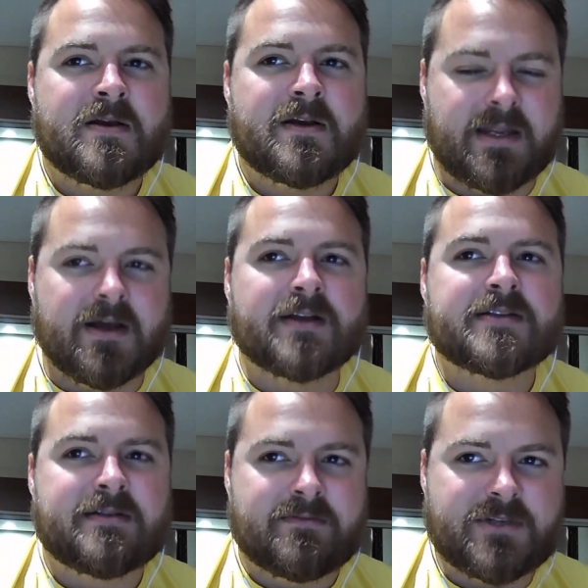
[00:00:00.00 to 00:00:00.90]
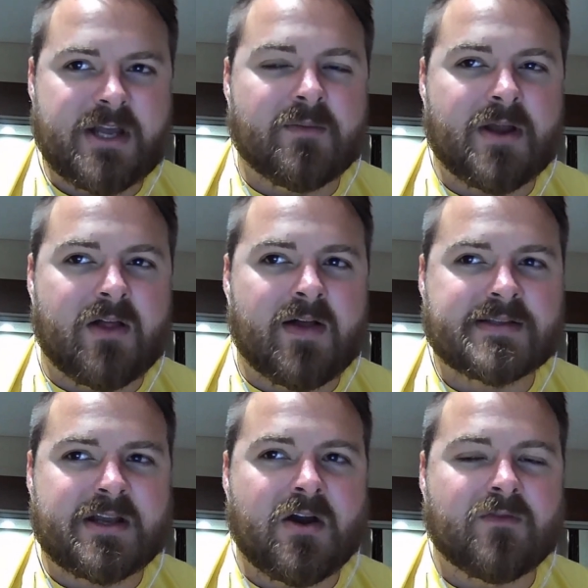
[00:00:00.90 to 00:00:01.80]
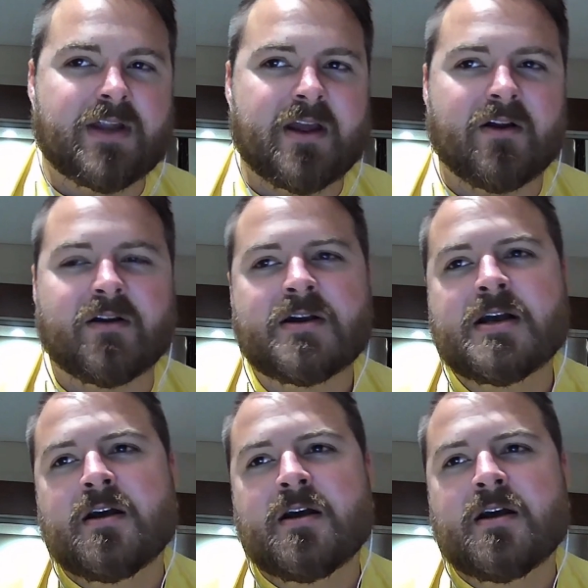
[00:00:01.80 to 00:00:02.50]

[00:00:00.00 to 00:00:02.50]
He does. Jaylen McCollough has a COVID year.